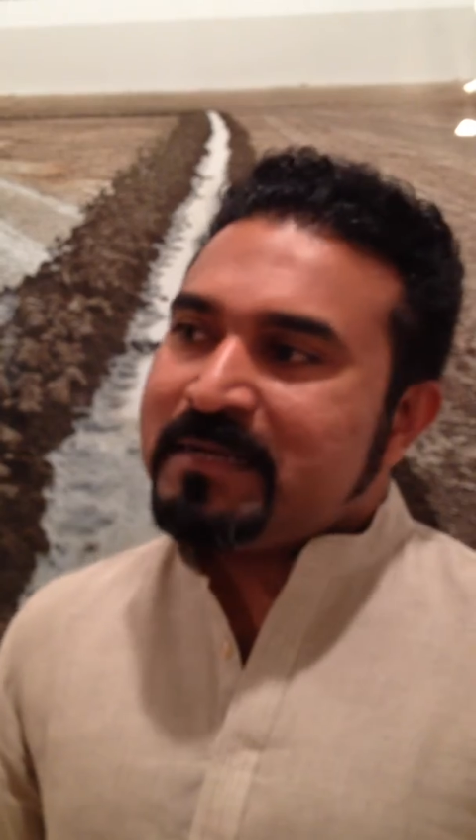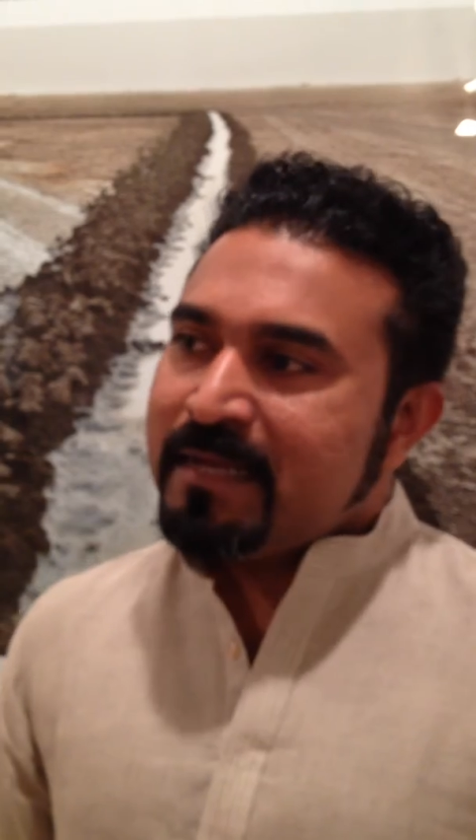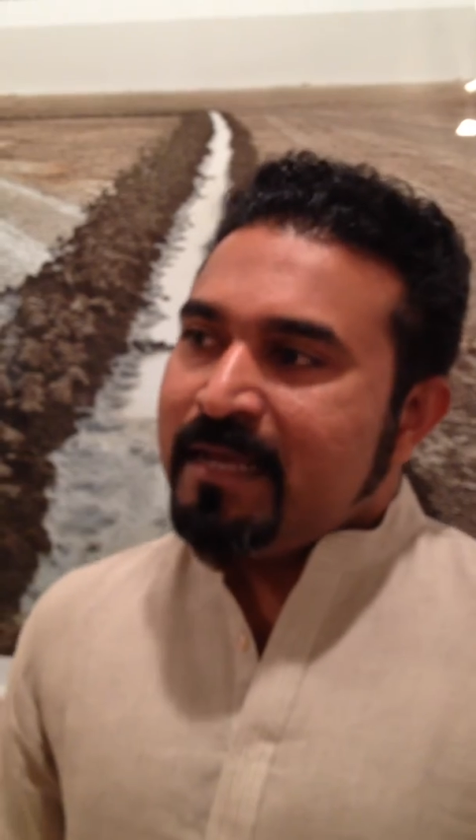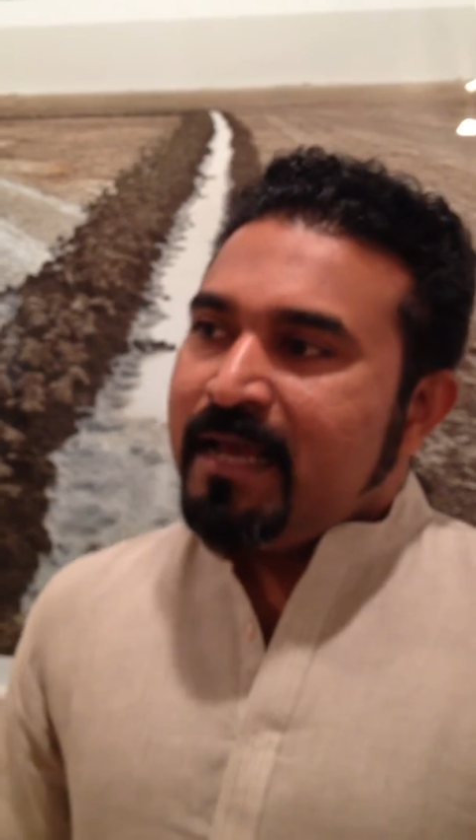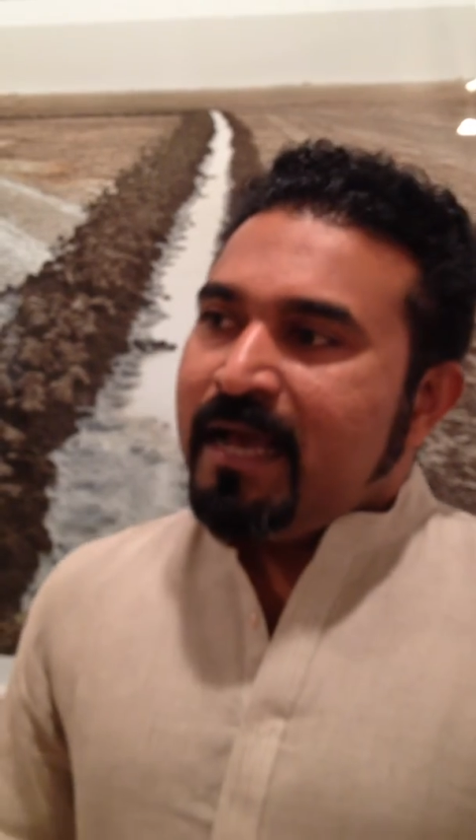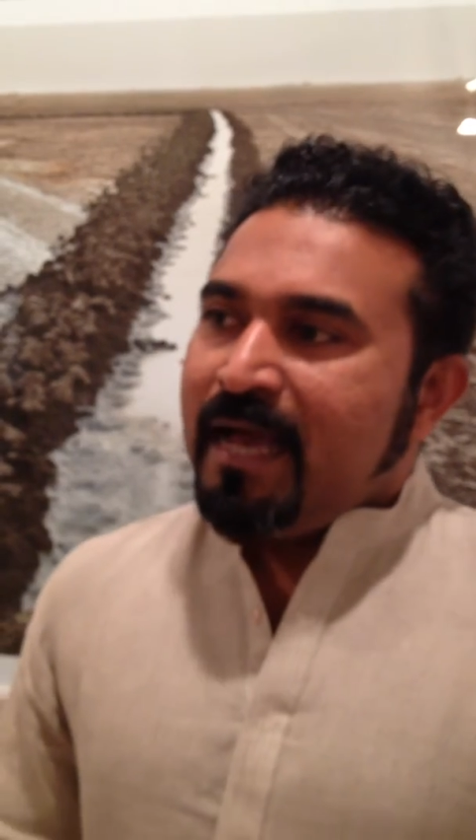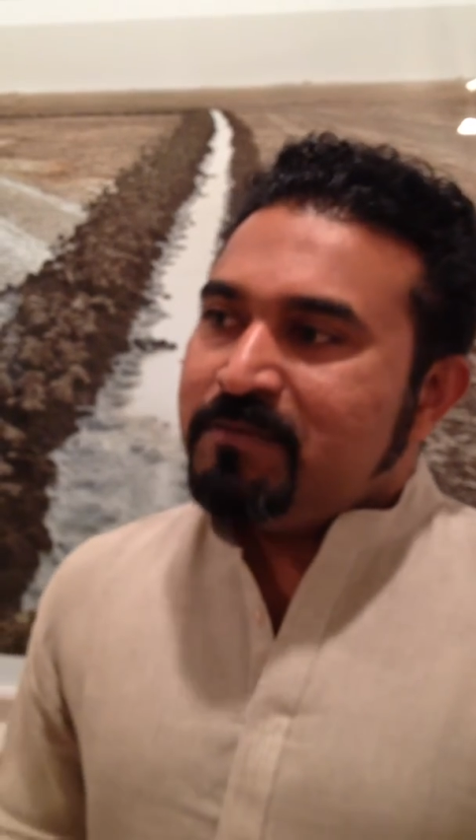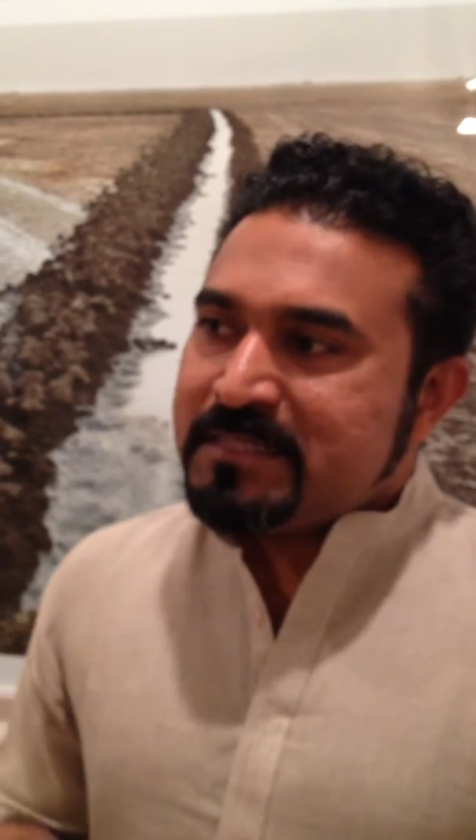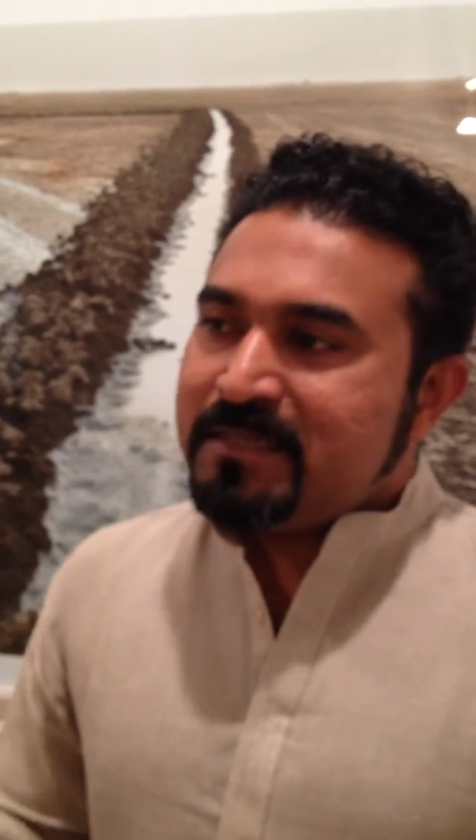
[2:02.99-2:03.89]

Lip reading: But I